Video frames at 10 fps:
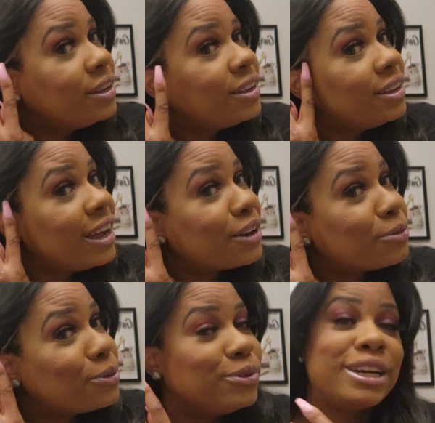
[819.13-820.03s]
I don't glue
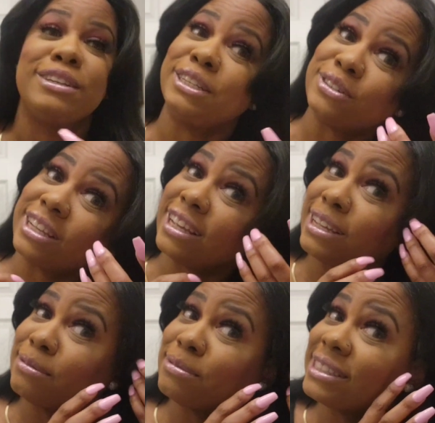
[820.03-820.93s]
down the ear tabs.
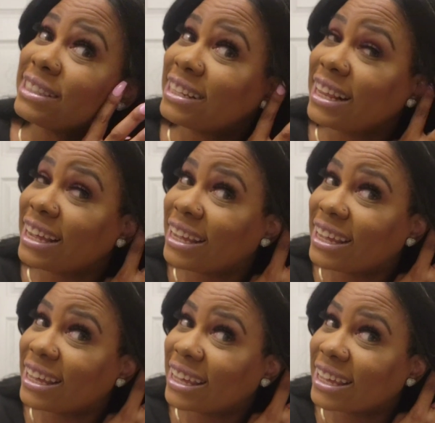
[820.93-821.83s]
Like,
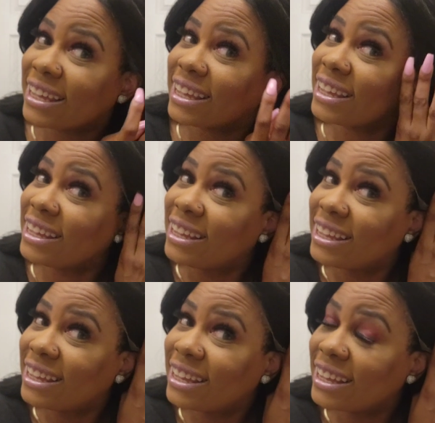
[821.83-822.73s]

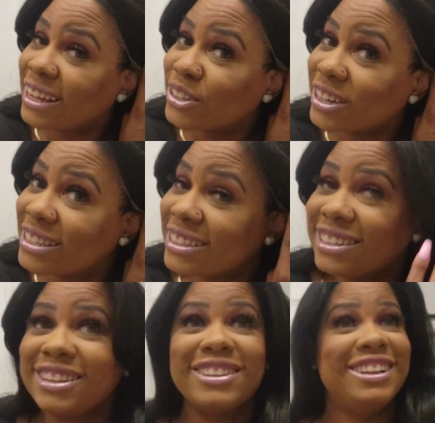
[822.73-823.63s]
I'm trying to tell y'all.
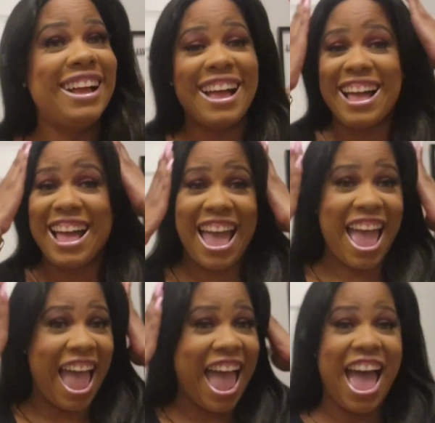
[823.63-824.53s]

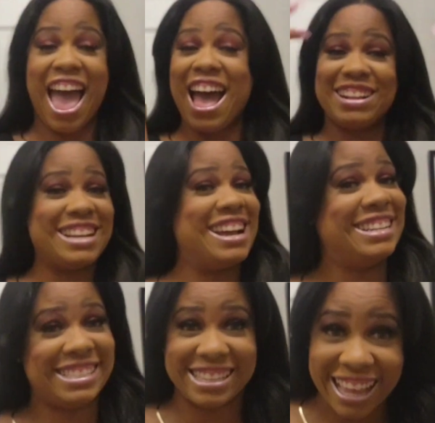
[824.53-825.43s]
I'm trying to
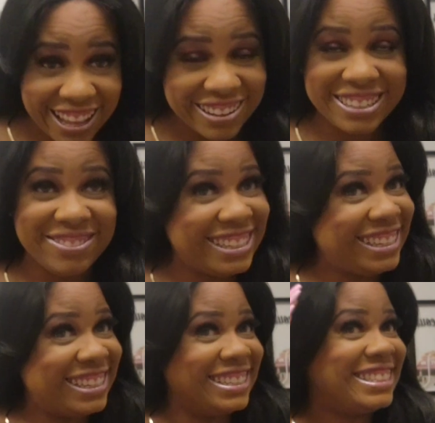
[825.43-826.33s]
tell you,
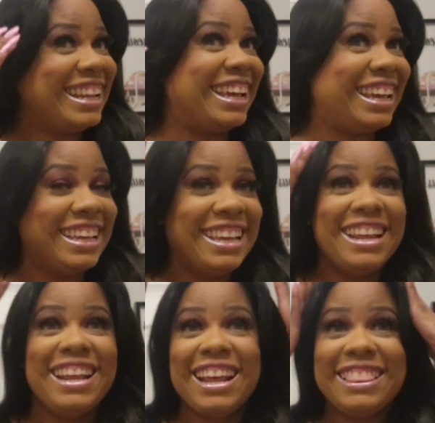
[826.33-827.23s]
bitch. Like,
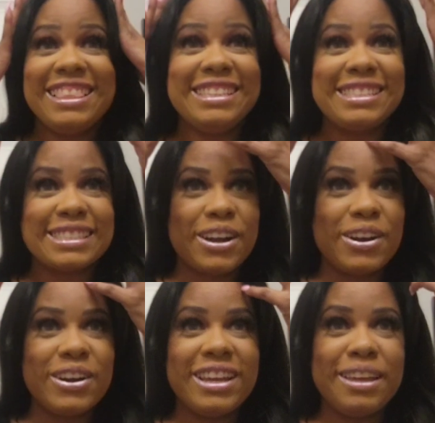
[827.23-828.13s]
these
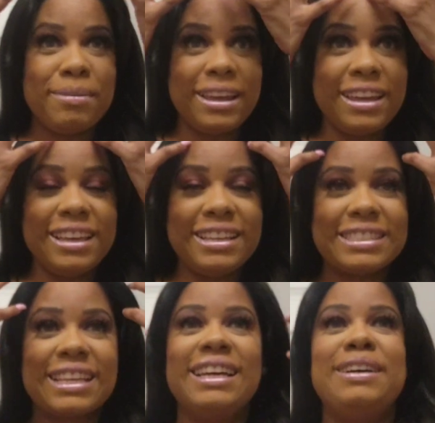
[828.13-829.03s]
curtain bangs
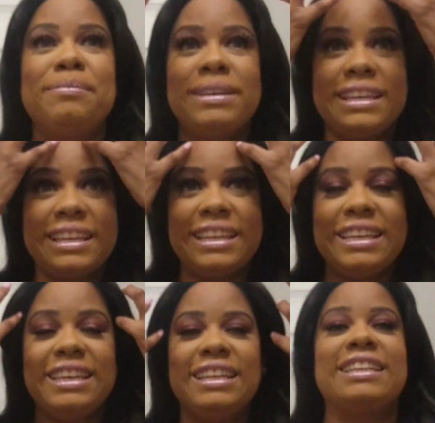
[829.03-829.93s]
come
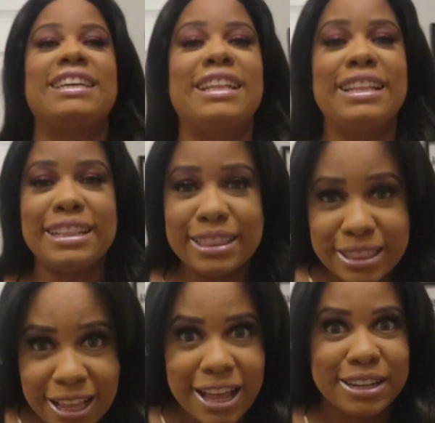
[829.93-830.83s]
in
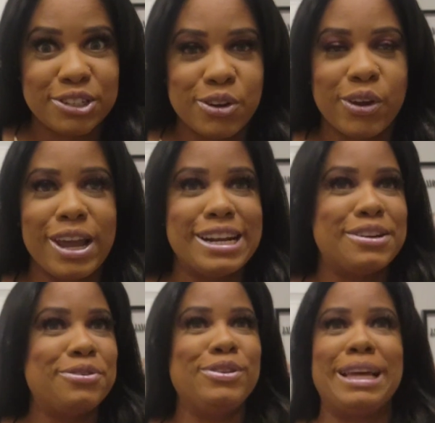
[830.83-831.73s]
clutch, okay? And I know you're
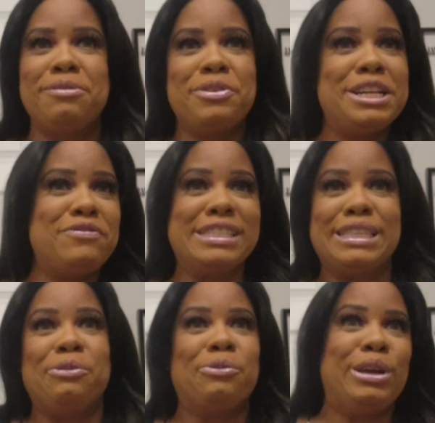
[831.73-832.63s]
like, what if it's a
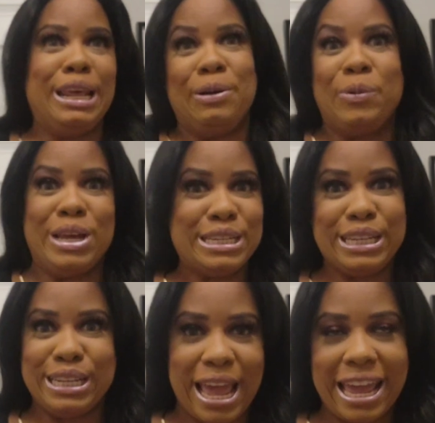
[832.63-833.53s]
really windy
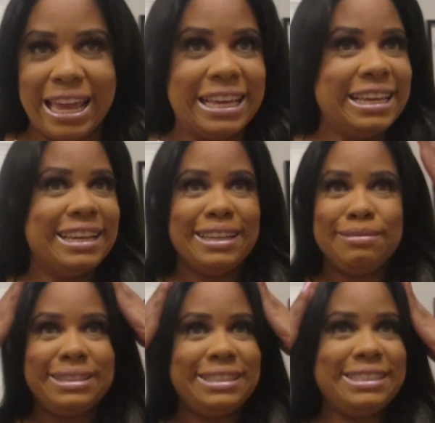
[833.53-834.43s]
day?
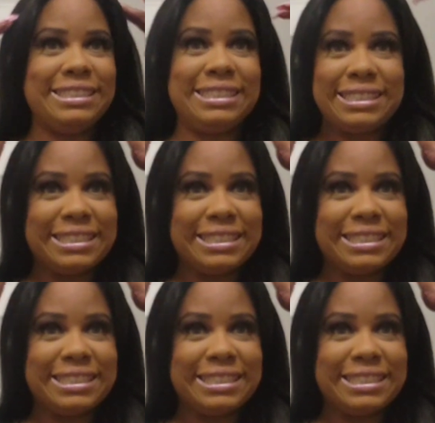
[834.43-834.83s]
Bitch,